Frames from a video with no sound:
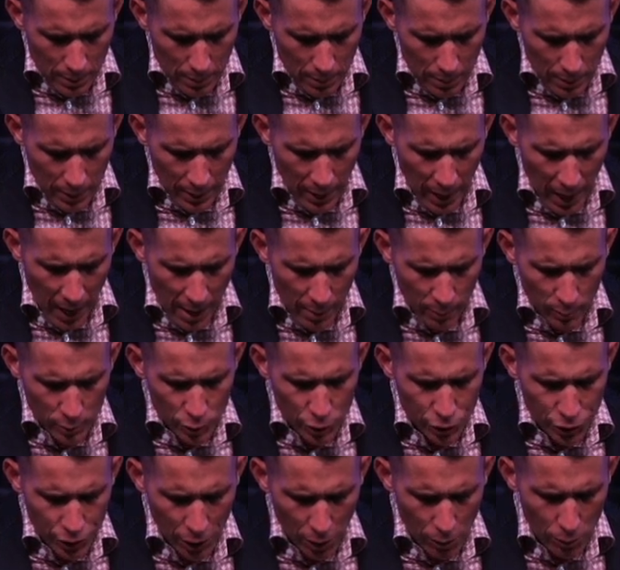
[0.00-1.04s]
And I will
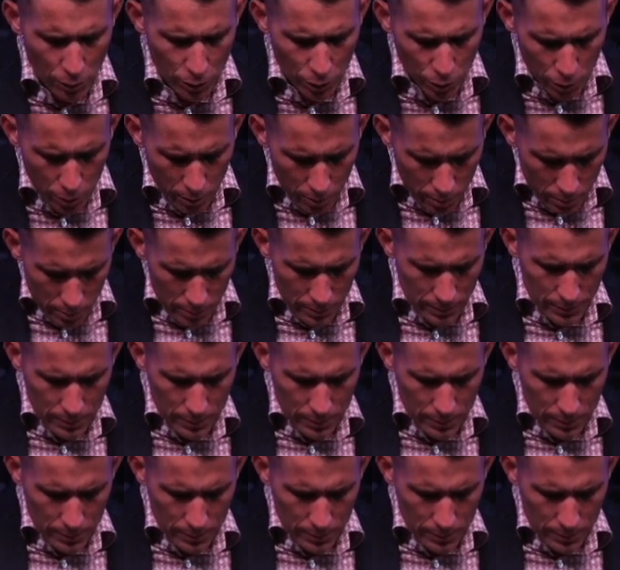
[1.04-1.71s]
show you.